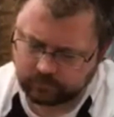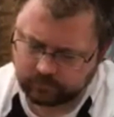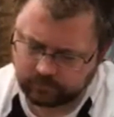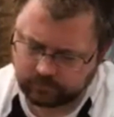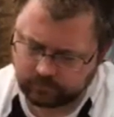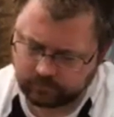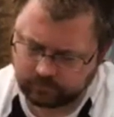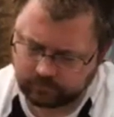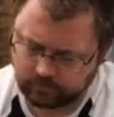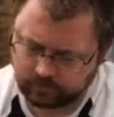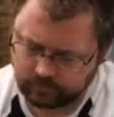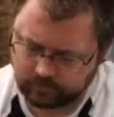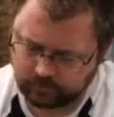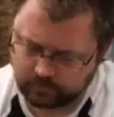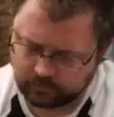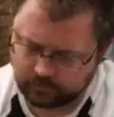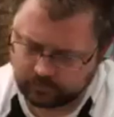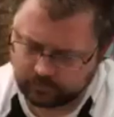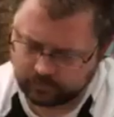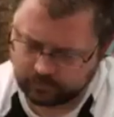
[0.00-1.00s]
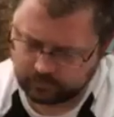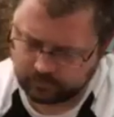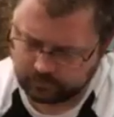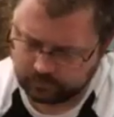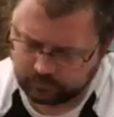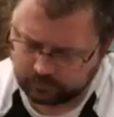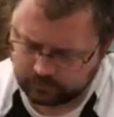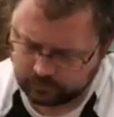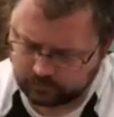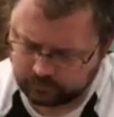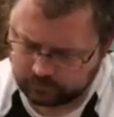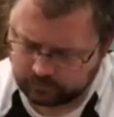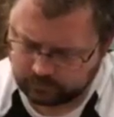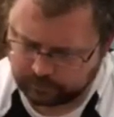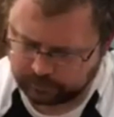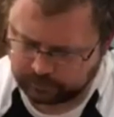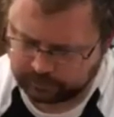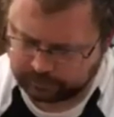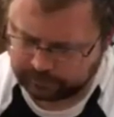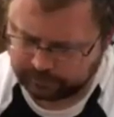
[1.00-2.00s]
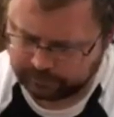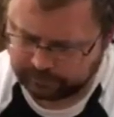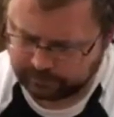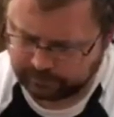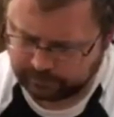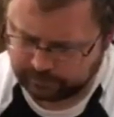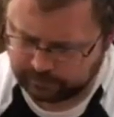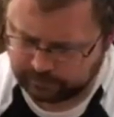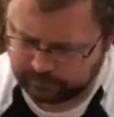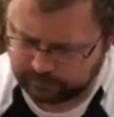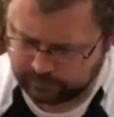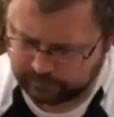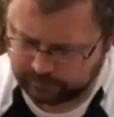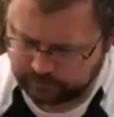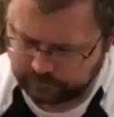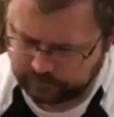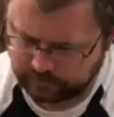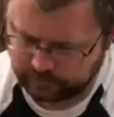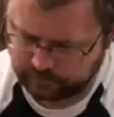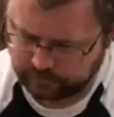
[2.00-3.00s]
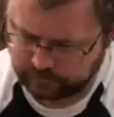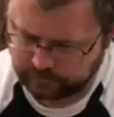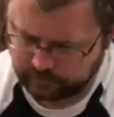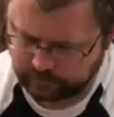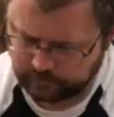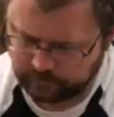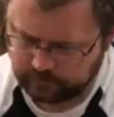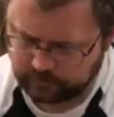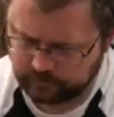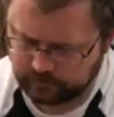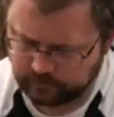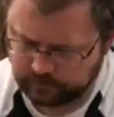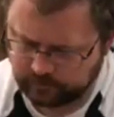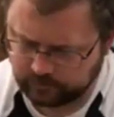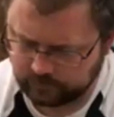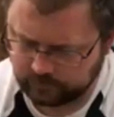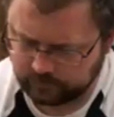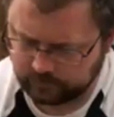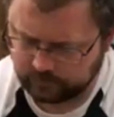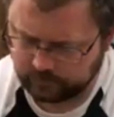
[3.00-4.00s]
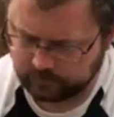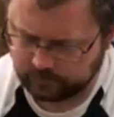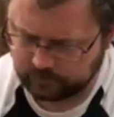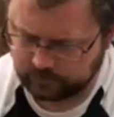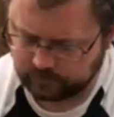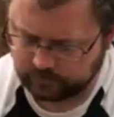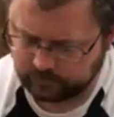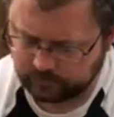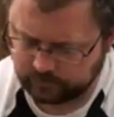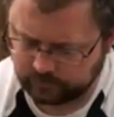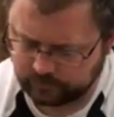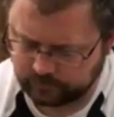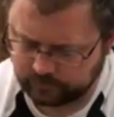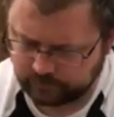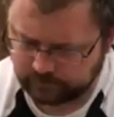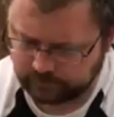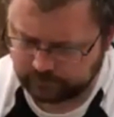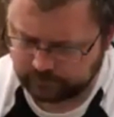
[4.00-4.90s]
(silent)